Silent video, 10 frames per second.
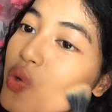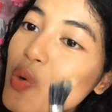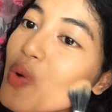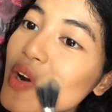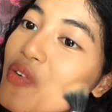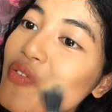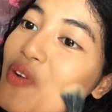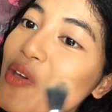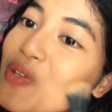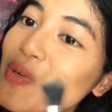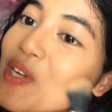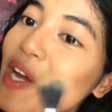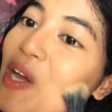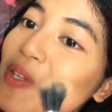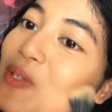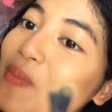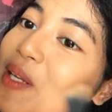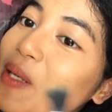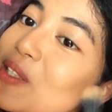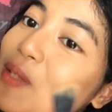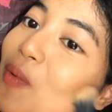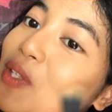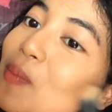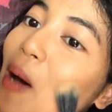Do whatever face you can to make that cheekbones